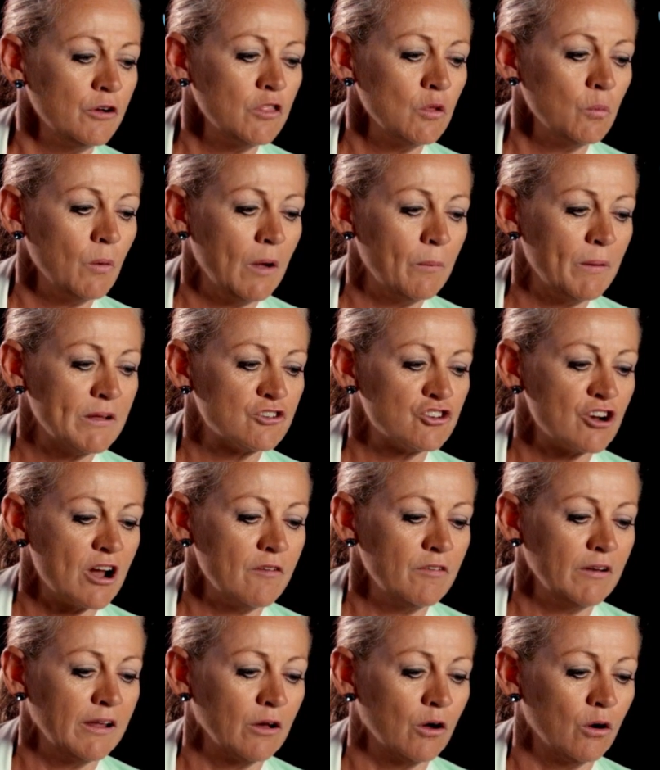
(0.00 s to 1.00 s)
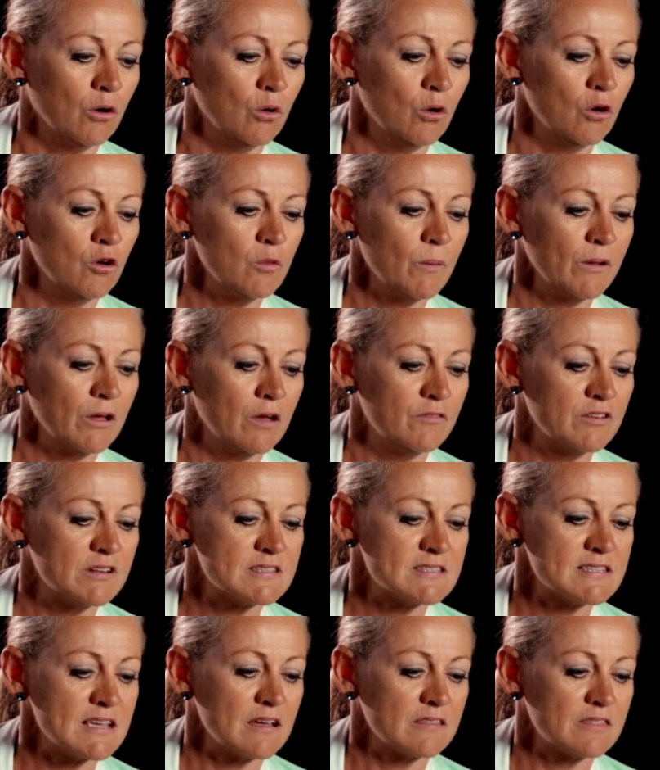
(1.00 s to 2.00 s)
at the way we're travelling all the way over to
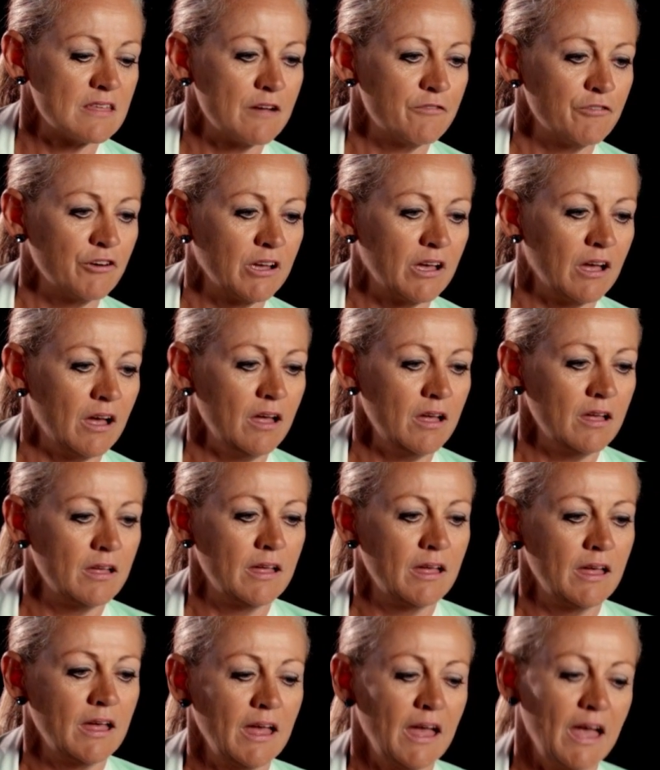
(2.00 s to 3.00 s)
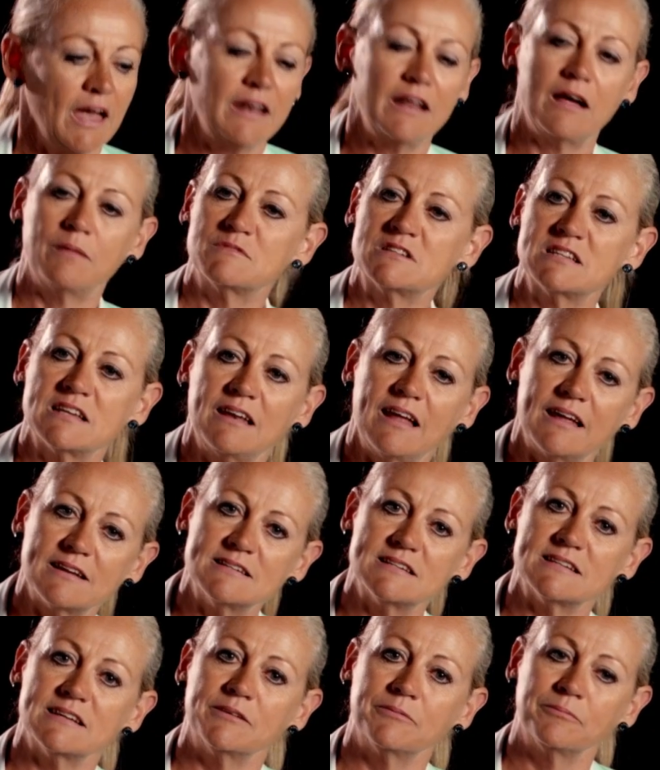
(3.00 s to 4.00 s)
South Africa and up to
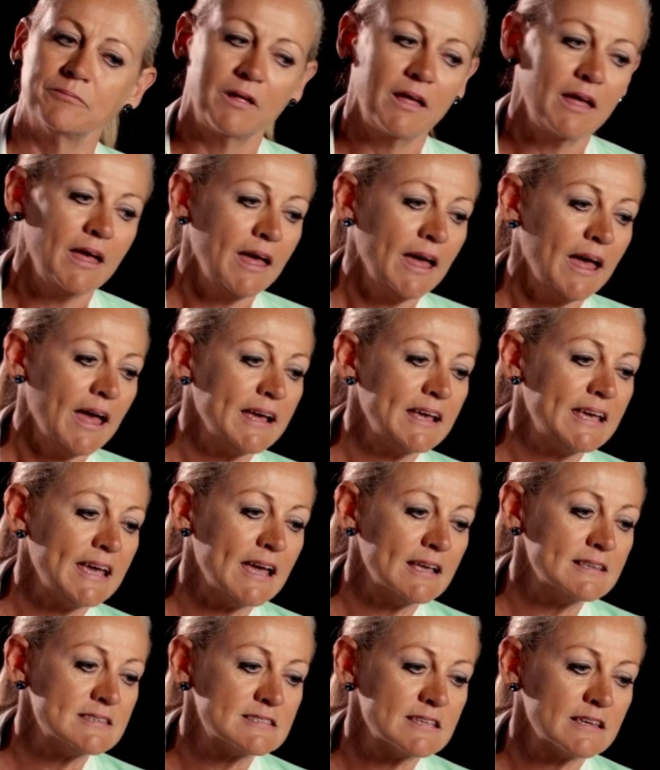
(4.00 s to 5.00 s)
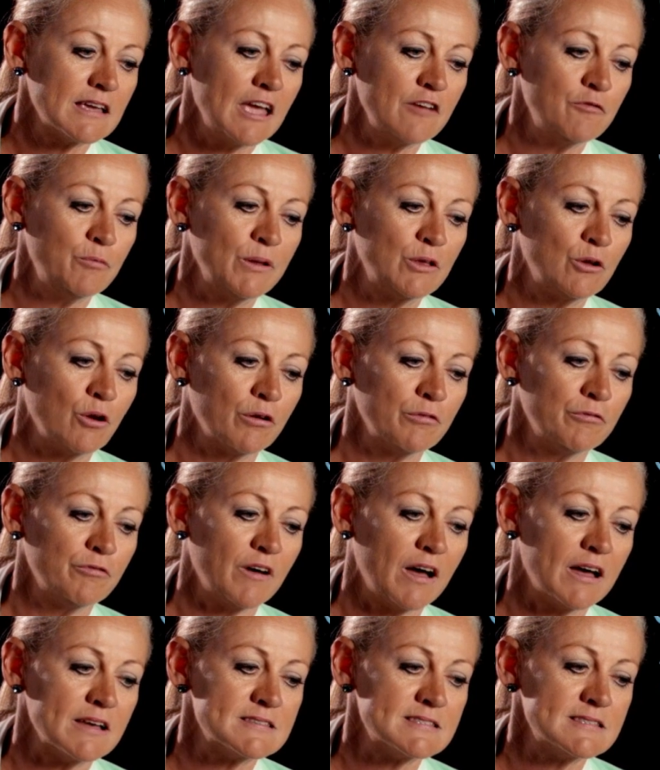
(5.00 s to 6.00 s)
London, against if we'd gone
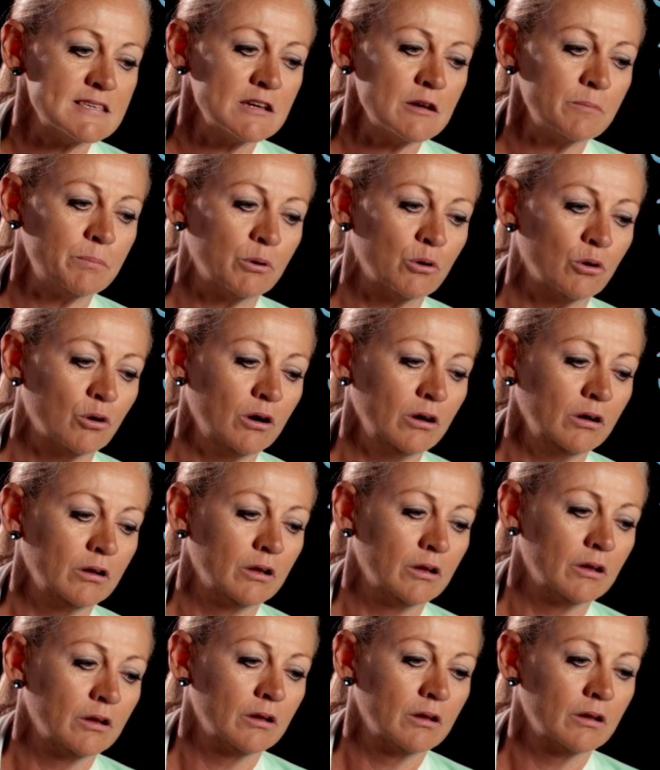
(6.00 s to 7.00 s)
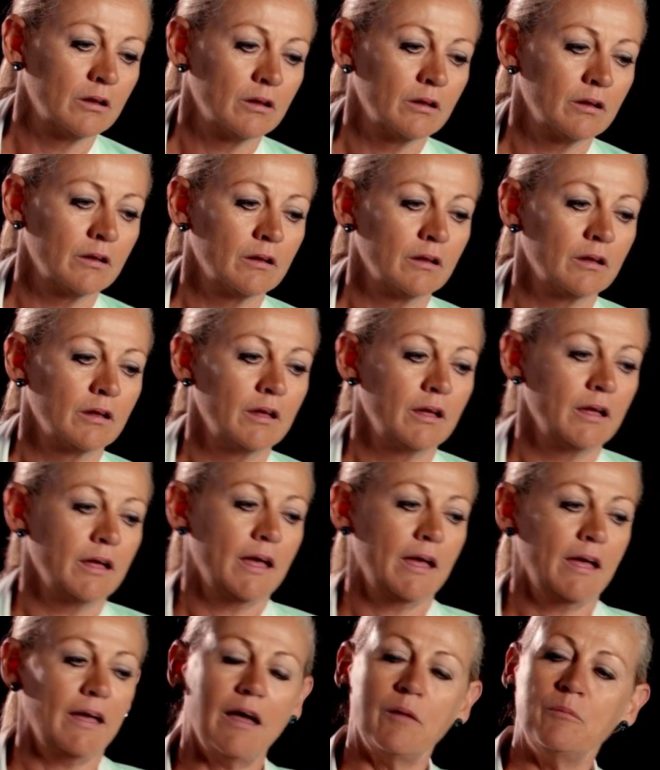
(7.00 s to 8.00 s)
via Singapore
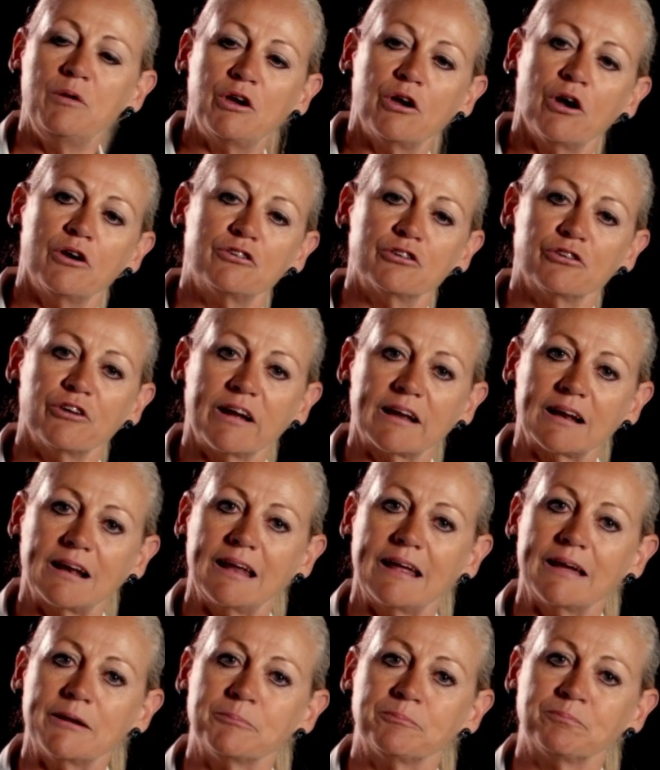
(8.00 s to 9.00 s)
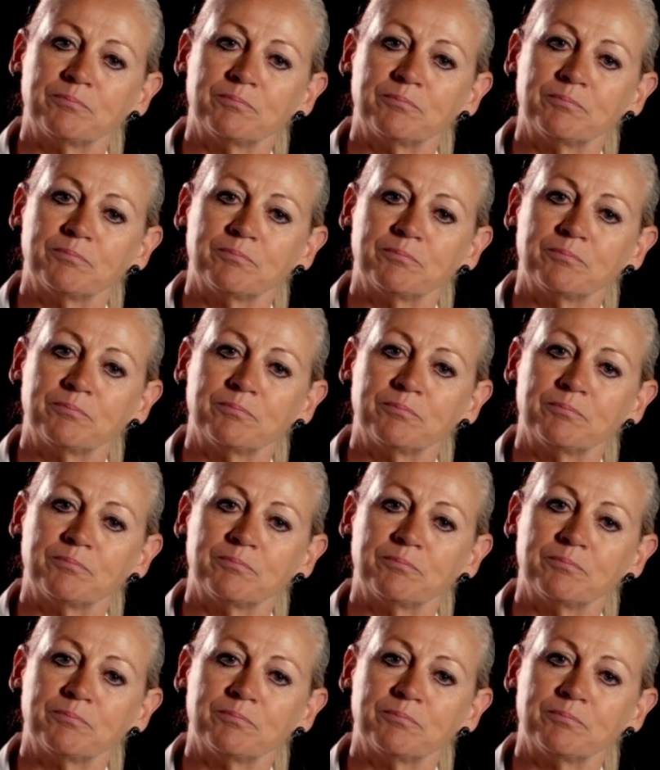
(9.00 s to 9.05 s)
and we go directly.